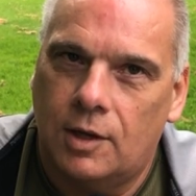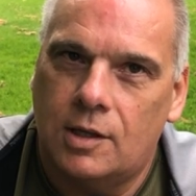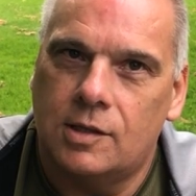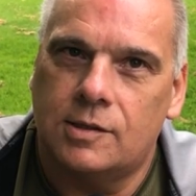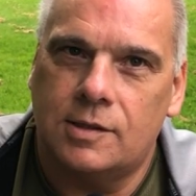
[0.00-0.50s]

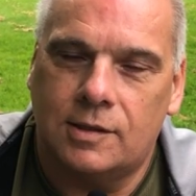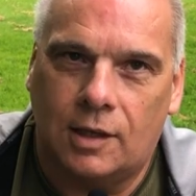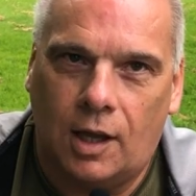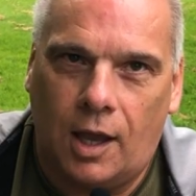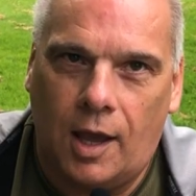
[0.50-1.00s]
And there's just
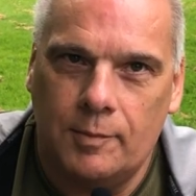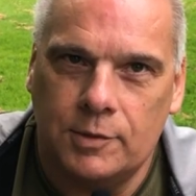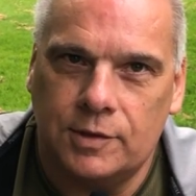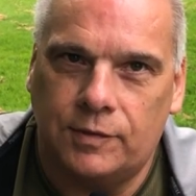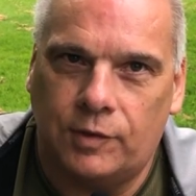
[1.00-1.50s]
an
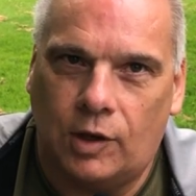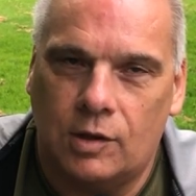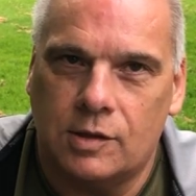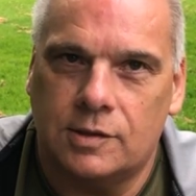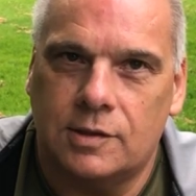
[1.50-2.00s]

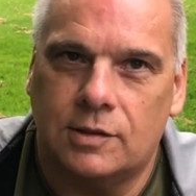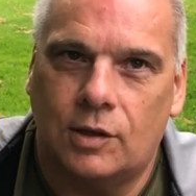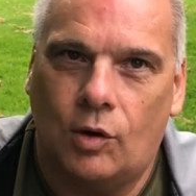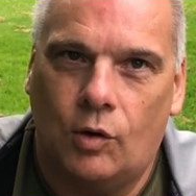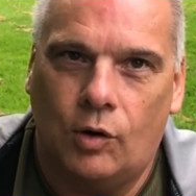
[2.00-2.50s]
atmosphere, there's just
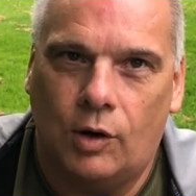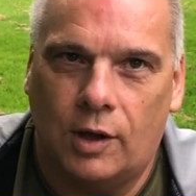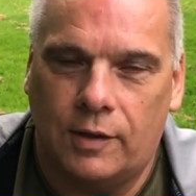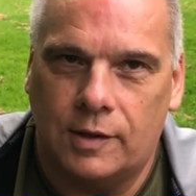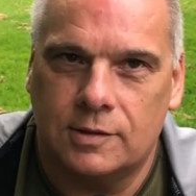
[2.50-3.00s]
an
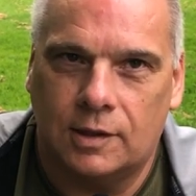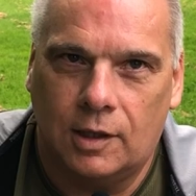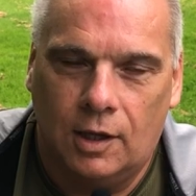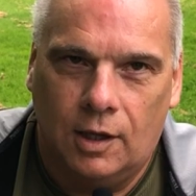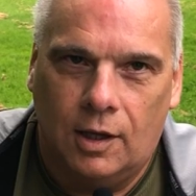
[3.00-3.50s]
aura, there's
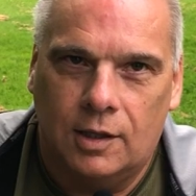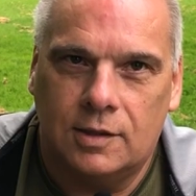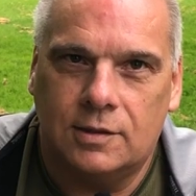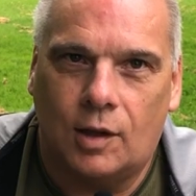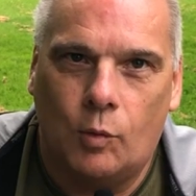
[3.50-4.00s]

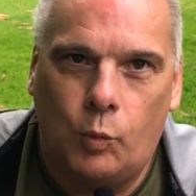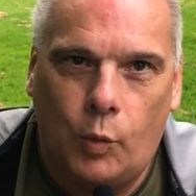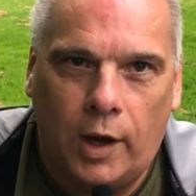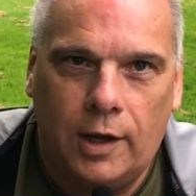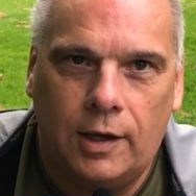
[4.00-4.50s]
just a
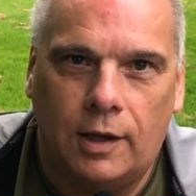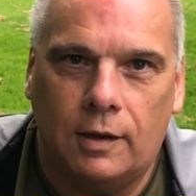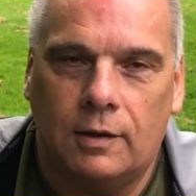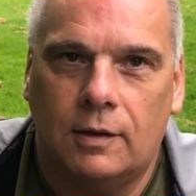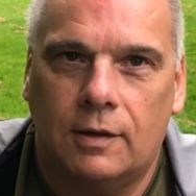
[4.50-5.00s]
waiting